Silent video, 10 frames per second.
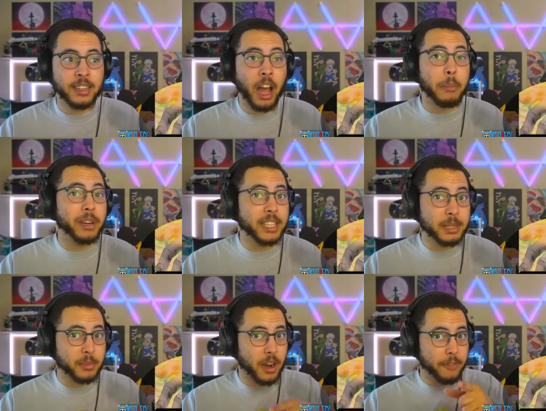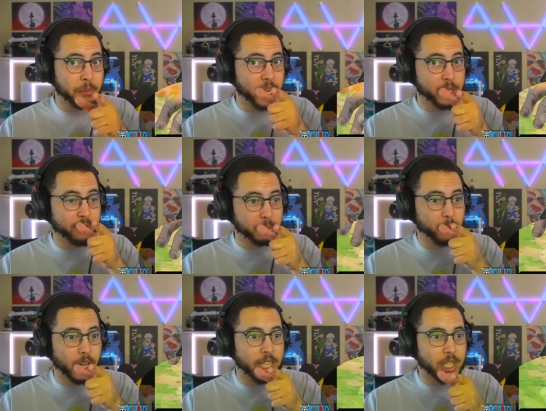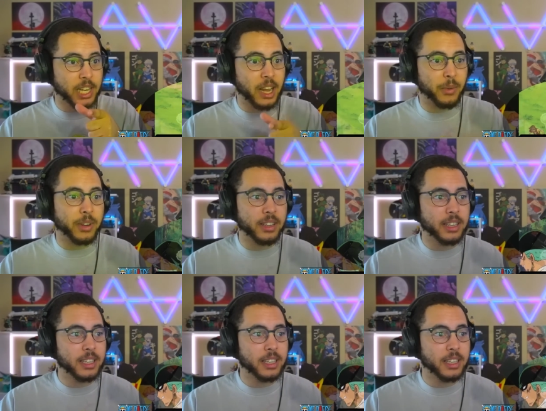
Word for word: I'm gonna need some confirmation from you guys on that one.